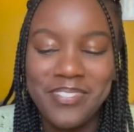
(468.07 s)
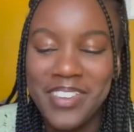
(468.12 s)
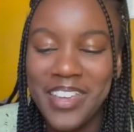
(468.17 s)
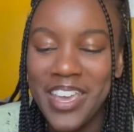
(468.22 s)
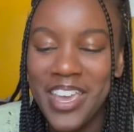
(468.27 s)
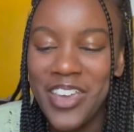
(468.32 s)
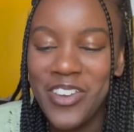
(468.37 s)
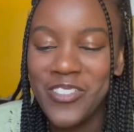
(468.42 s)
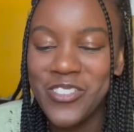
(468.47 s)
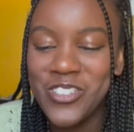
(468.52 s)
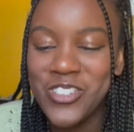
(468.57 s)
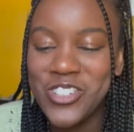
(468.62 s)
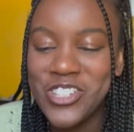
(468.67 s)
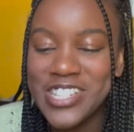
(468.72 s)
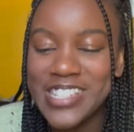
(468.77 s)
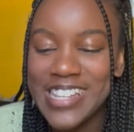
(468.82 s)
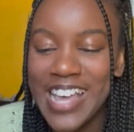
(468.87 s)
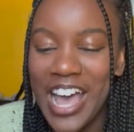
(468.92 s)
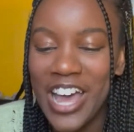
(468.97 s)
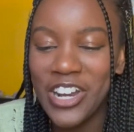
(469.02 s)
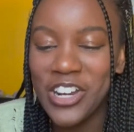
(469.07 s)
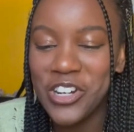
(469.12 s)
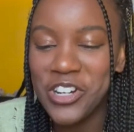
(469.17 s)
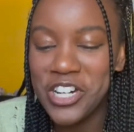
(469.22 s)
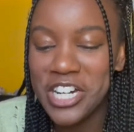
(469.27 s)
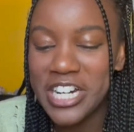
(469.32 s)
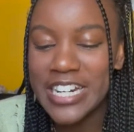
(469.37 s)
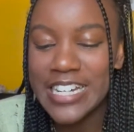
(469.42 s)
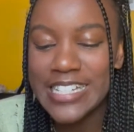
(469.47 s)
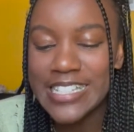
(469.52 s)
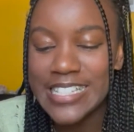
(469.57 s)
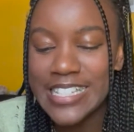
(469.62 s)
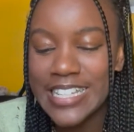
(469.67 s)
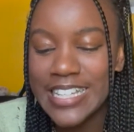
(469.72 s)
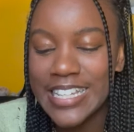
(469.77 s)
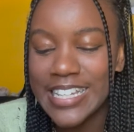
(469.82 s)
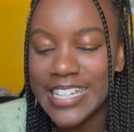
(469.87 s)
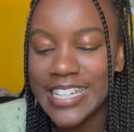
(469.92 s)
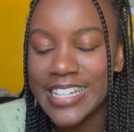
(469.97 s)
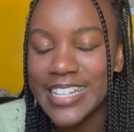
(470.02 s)
it was just kind of
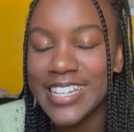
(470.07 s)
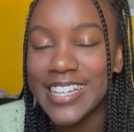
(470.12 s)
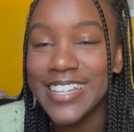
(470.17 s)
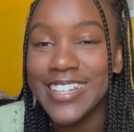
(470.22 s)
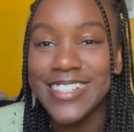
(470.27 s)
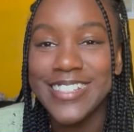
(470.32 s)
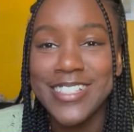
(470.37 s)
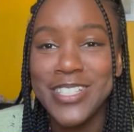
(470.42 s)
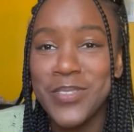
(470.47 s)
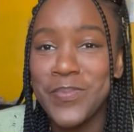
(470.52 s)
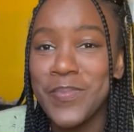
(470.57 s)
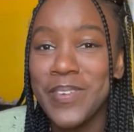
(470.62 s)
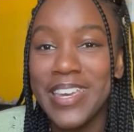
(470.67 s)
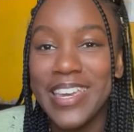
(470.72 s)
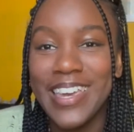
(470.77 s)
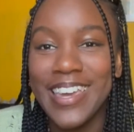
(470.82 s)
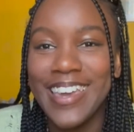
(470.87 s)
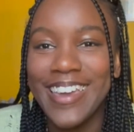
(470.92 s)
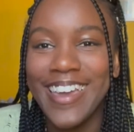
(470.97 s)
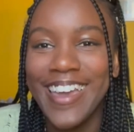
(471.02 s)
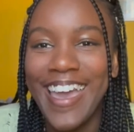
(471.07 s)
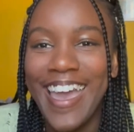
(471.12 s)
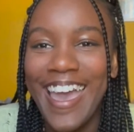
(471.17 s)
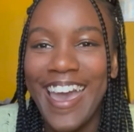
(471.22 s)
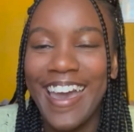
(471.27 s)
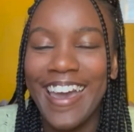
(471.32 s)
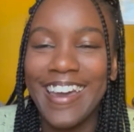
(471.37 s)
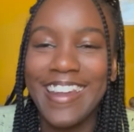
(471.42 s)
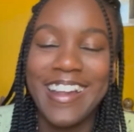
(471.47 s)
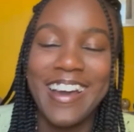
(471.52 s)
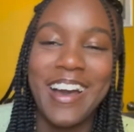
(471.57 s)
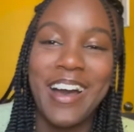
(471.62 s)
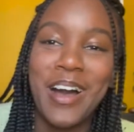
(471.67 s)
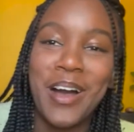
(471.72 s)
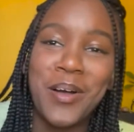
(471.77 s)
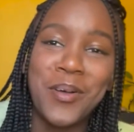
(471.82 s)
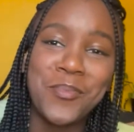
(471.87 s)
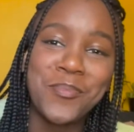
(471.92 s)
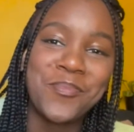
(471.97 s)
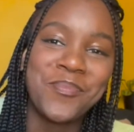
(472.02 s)
crazy to me, and
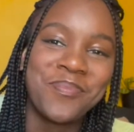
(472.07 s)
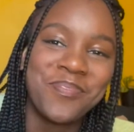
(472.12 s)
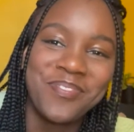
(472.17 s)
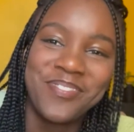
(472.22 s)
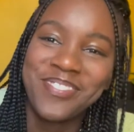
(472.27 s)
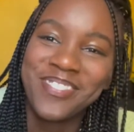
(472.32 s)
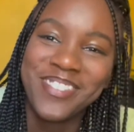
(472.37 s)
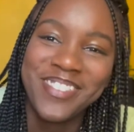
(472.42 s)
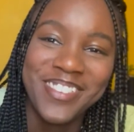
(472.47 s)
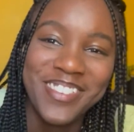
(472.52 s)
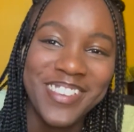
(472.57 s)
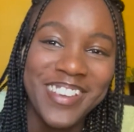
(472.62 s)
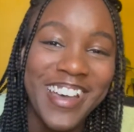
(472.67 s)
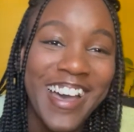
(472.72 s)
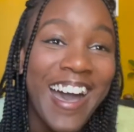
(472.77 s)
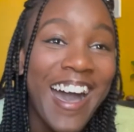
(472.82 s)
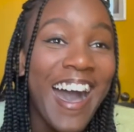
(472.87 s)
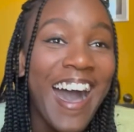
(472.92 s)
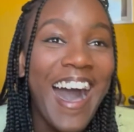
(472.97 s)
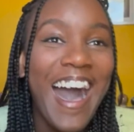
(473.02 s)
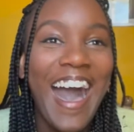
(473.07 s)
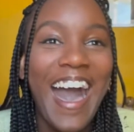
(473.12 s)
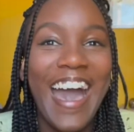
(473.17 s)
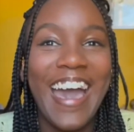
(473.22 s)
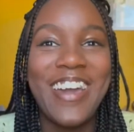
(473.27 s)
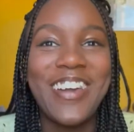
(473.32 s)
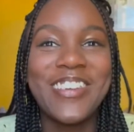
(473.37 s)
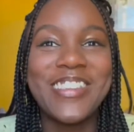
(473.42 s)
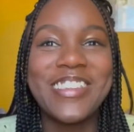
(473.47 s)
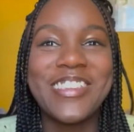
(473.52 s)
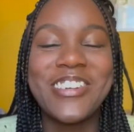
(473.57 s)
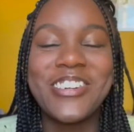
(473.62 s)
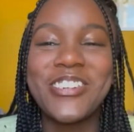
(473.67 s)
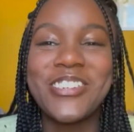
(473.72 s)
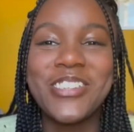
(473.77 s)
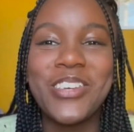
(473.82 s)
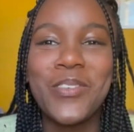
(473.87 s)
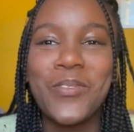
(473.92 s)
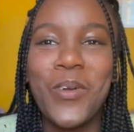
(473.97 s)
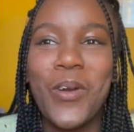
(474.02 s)
um, I
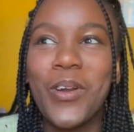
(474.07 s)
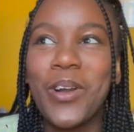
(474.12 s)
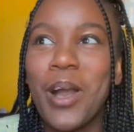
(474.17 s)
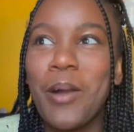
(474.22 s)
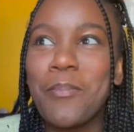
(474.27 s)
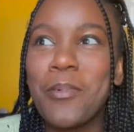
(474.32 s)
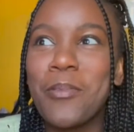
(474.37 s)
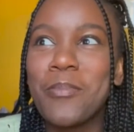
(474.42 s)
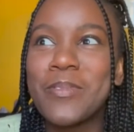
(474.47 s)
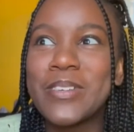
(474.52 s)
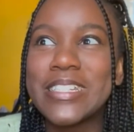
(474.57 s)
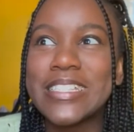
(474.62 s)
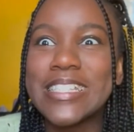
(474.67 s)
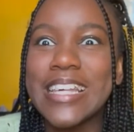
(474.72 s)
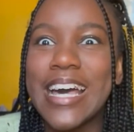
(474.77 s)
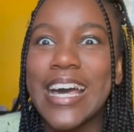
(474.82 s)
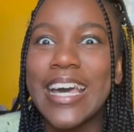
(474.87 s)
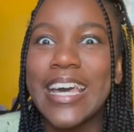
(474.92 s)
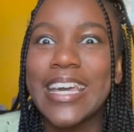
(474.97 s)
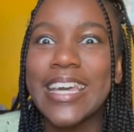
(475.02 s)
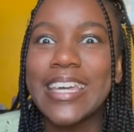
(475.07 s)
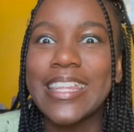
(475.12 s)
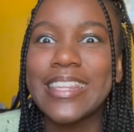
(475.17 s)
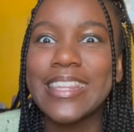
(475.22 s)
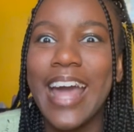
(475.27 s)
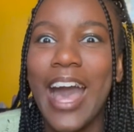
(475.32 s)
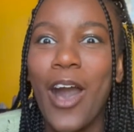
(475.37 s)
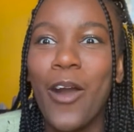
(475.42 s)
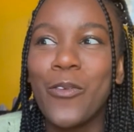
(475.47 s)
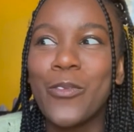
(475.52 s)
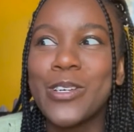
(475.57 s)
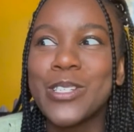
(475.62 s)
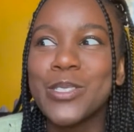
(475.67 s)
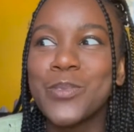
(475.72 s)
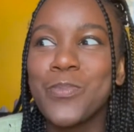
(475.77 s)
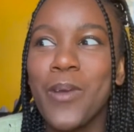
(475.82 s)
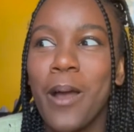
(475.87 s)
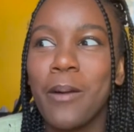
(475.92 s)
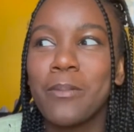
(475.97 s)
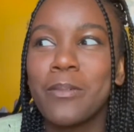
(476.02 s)
literally woke up and was like, that was
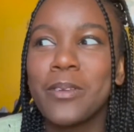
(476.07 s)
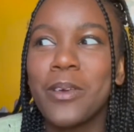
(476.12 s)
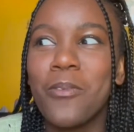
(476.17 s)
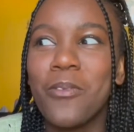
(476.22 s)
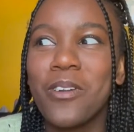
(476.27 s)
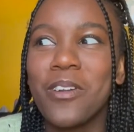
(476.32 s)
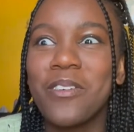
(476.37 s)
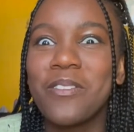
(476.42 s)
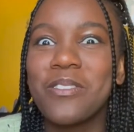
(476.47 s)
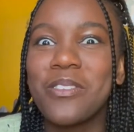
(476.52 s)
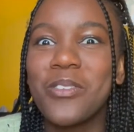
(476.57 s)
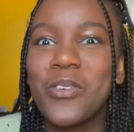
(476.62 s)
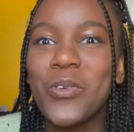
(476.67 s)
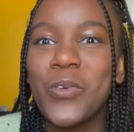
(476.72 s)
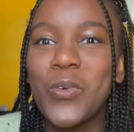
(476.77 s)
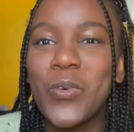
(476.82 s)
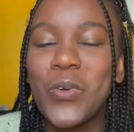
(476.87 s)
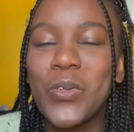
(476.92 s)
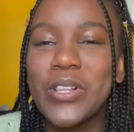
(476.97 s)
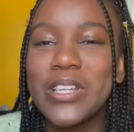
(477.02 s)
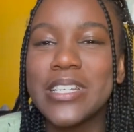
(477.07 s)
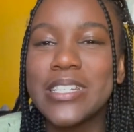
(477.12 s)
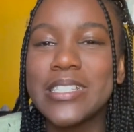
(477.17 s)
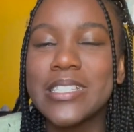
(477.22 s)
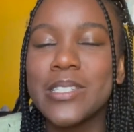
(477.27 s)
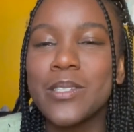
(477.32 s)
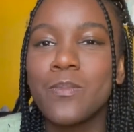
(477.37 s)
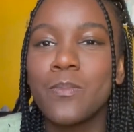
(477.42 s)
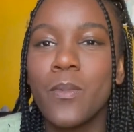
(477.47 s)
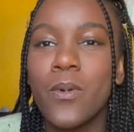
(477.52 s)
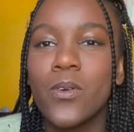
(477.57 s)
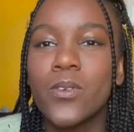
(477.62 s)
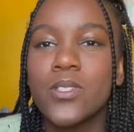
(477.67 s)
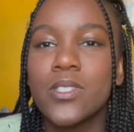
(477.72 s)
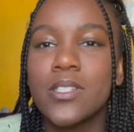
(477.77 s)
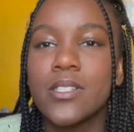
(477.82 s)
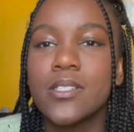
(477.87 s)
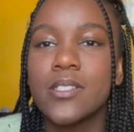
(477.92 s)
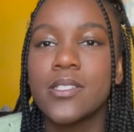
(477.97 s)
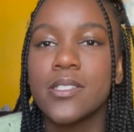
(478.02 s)
probably one of the coolest,
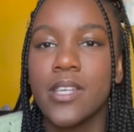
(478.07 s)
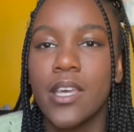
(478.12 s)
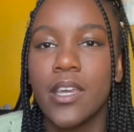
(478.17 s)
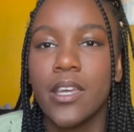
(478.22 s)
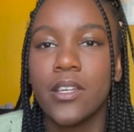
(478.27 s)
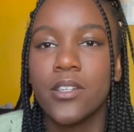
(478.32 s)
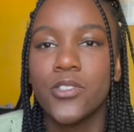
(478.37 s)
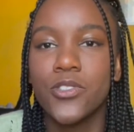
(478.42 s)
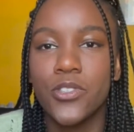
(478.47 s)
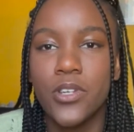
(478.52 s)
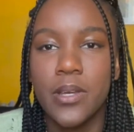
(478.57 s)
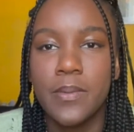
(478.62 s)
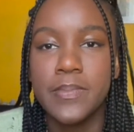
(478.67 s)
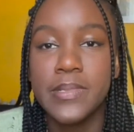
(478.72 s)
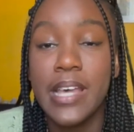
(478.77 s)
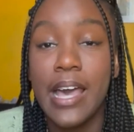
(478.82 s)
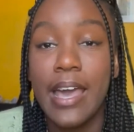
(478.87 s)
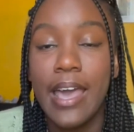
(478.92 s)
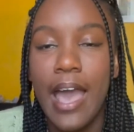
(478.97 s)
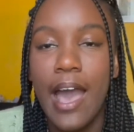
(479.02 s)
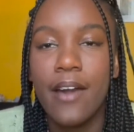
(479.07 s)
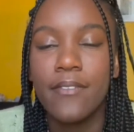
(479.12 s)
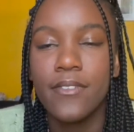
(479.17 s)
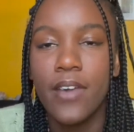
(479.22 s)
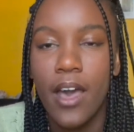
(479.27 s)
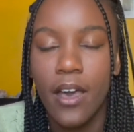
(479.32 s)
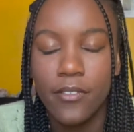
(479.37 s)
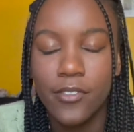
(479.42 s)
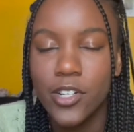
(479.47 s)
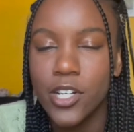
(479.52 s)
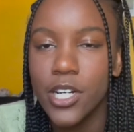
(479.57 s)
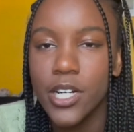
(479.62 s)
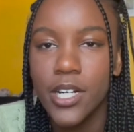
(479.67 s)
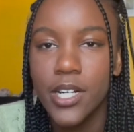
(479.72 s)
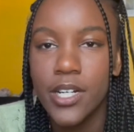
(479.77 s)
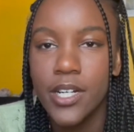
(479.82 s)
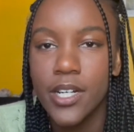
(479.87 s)
most insane dreams I have ever